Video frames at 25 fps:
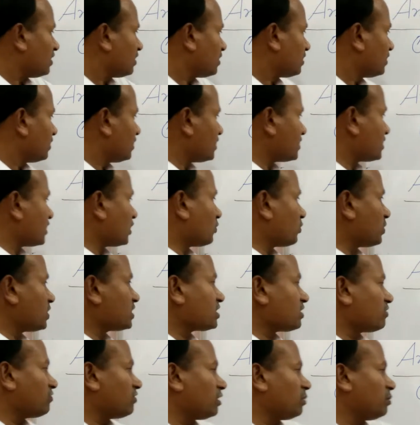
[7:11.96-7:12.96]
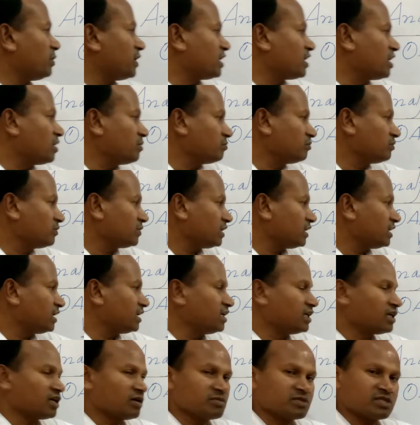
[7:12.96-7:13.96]
this equation will become in
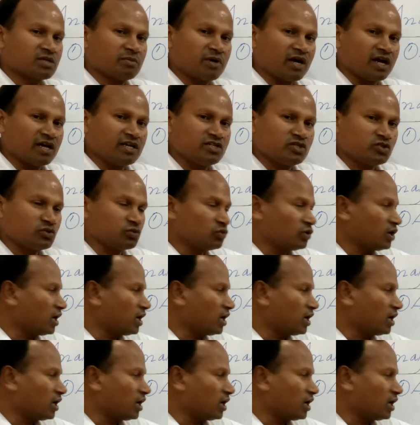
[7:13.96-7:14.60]
terms of I2.